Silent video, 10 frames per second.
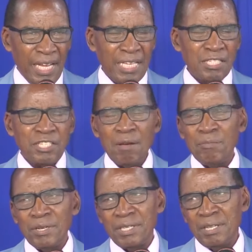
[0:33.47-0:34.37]
and
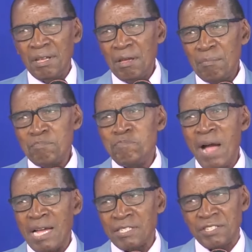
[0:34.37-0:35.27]
somebody
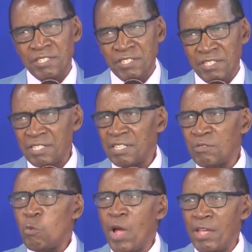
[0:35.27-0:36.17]
bursts
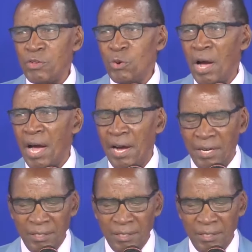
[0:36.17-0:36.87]
where you are,